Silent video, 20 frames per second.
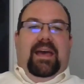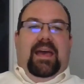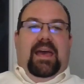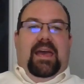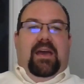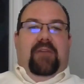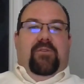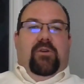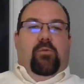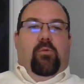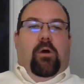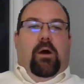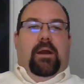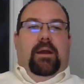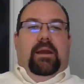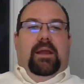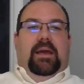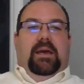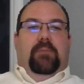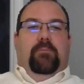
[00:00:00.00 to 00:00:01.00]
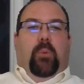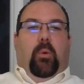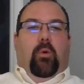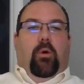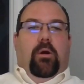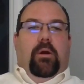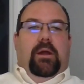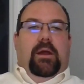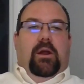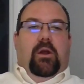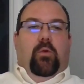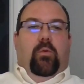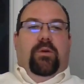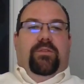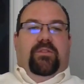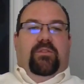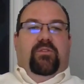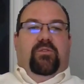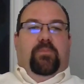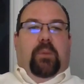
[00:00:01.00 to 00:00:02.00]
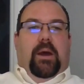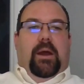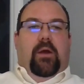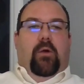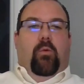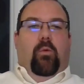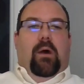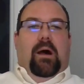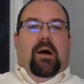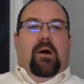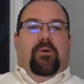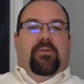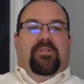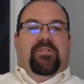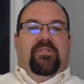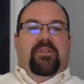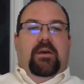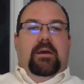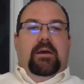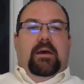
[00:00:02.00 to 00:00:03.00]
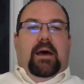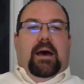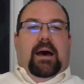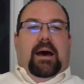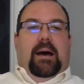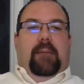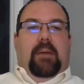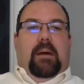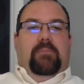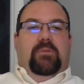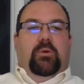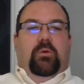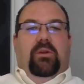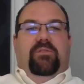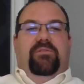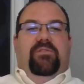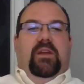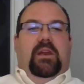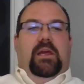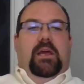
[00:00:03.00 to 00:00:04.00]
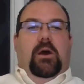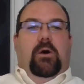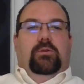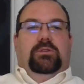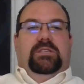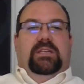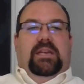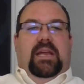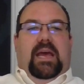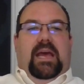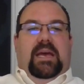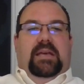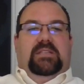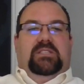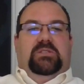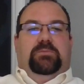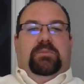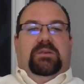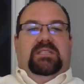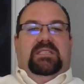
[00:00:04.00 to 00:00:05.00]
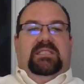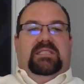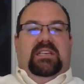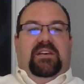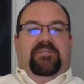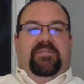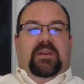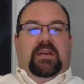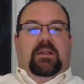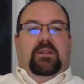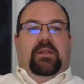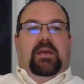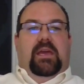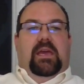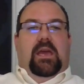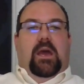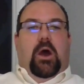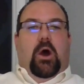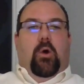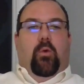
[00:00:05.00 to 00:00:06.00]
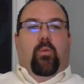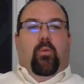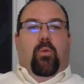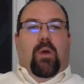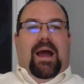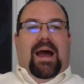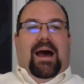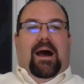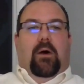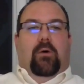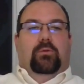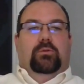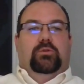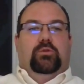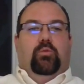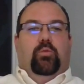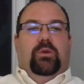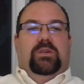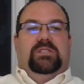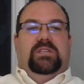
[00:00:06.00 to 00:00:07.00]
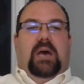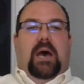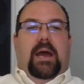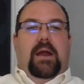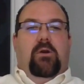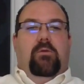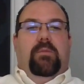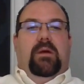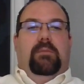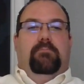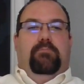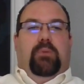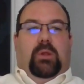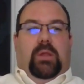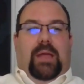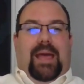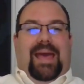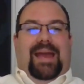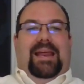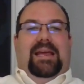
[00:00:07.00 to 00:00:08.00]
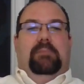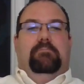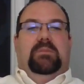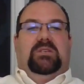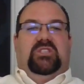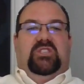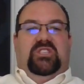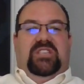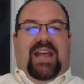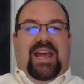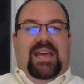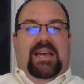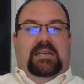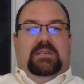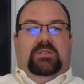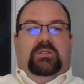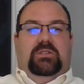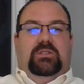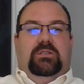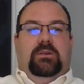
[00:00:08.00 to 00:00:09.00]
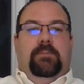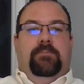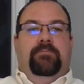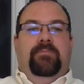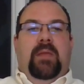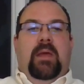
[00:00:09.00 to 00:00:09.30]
Hey everyone, Nick Bour here with Inspire Wealth. Uh, I'm doing a video today specifically around retirement planning mistakes.